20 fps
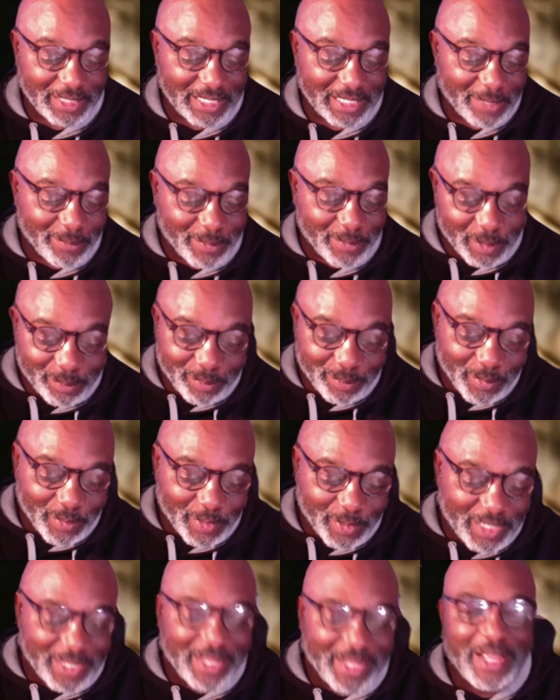luck with the
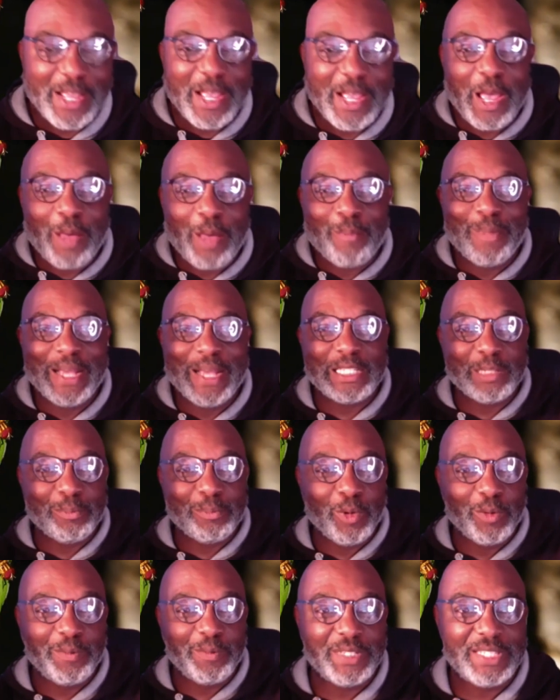book
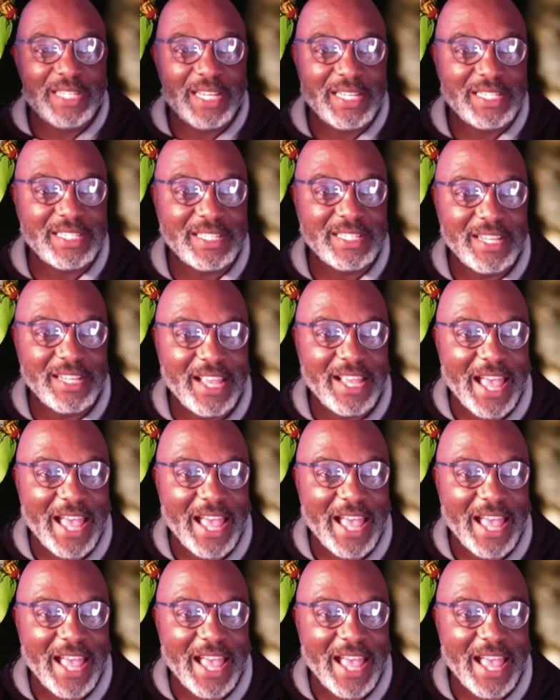Metamorphosis: